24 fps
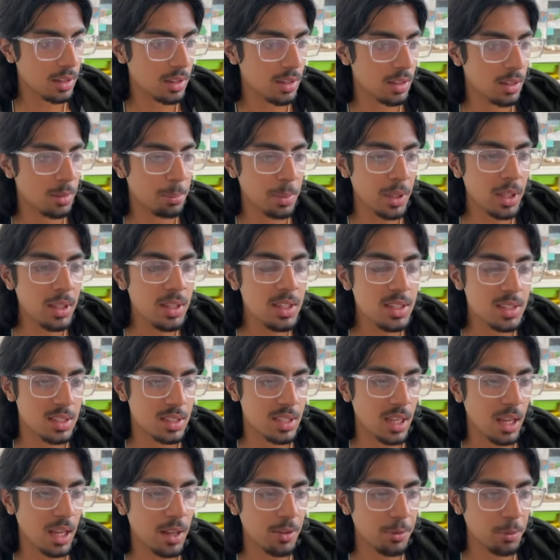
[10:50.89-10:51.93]
The build
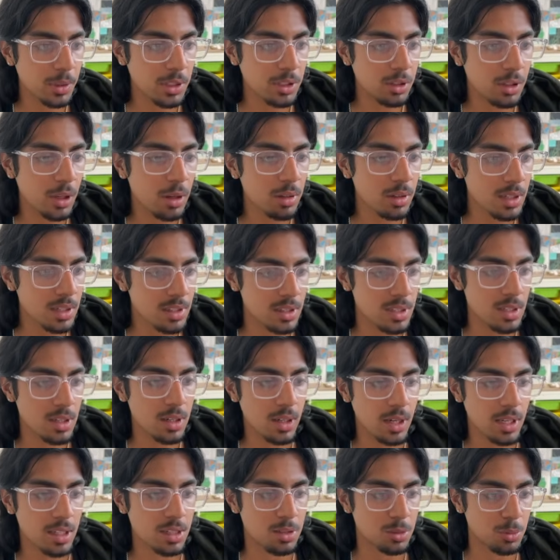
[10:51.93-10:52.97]
itself, when you don't consider
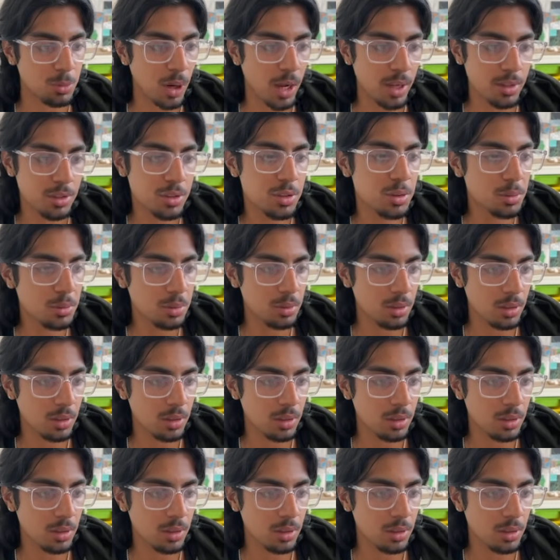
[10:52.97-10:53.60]
it's Rontu,